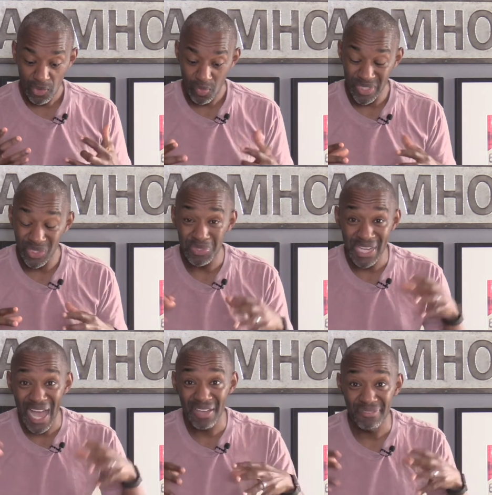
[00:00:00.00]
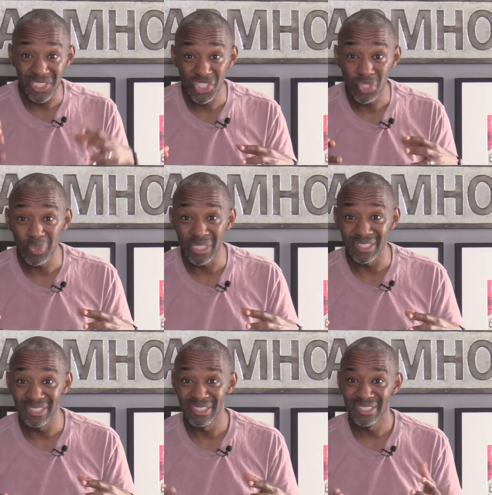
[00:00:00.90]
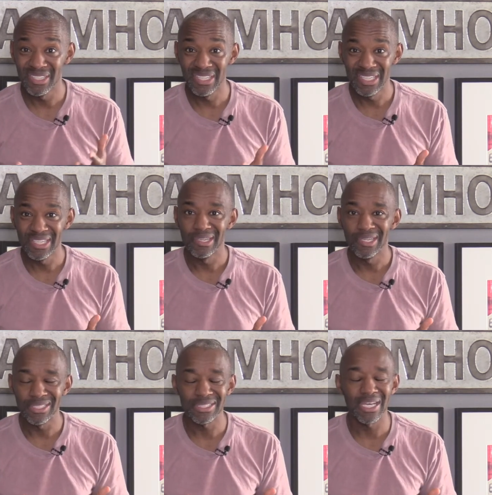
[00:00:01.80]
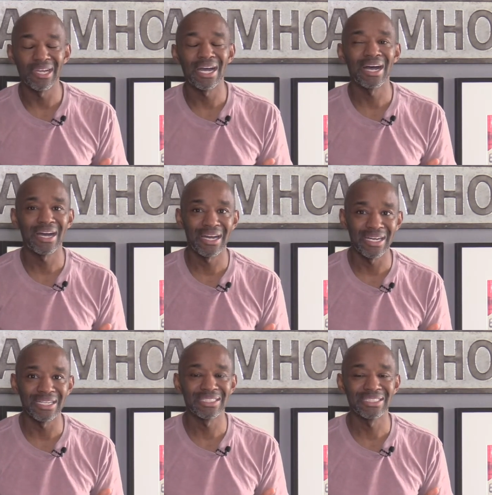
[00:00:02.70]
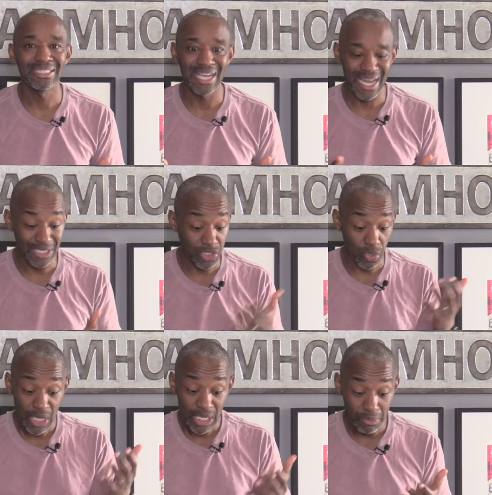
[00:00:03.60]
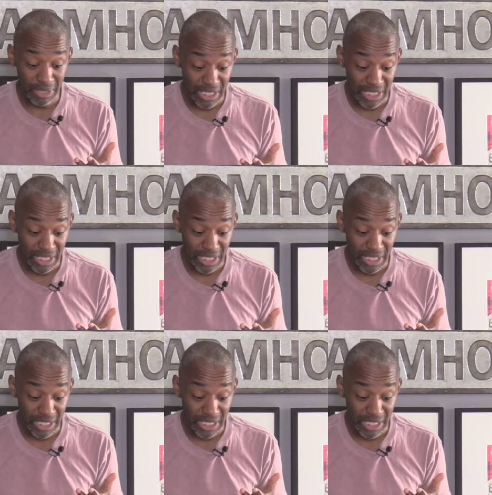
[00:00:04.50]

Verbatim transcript: when you dive into it it's like ah got it. So let me